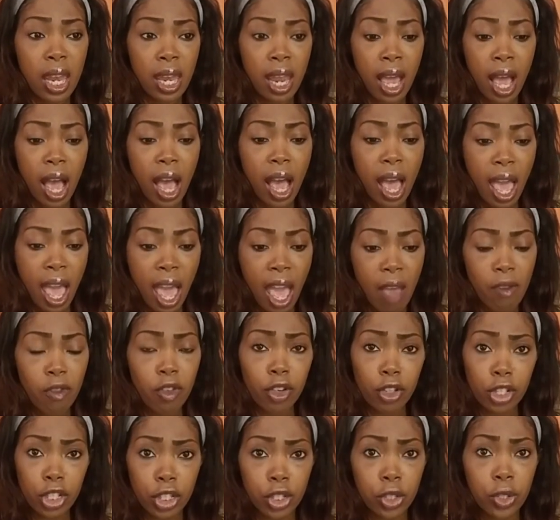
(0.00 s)
not
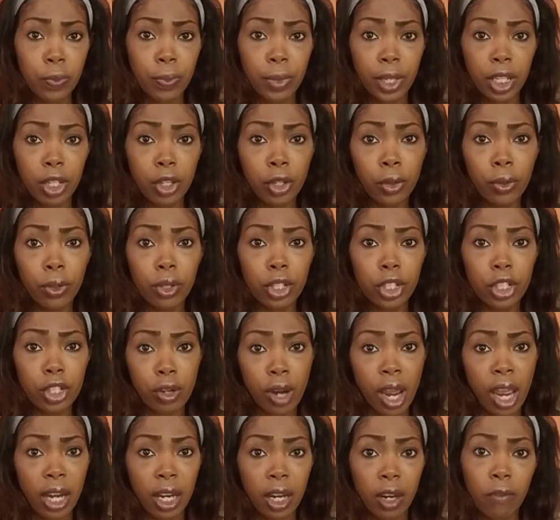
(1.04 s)
have your shoe be too
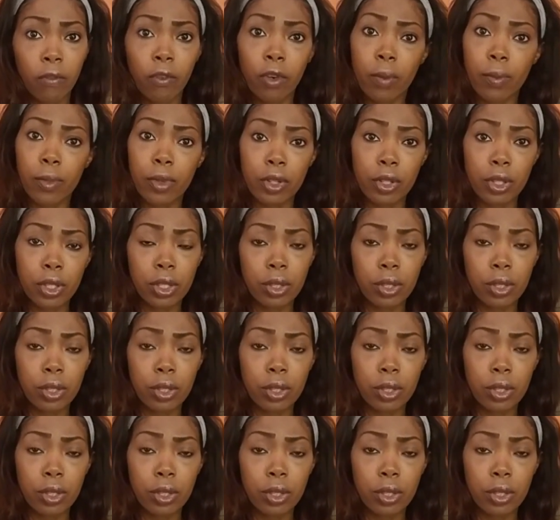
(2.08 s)
distracting from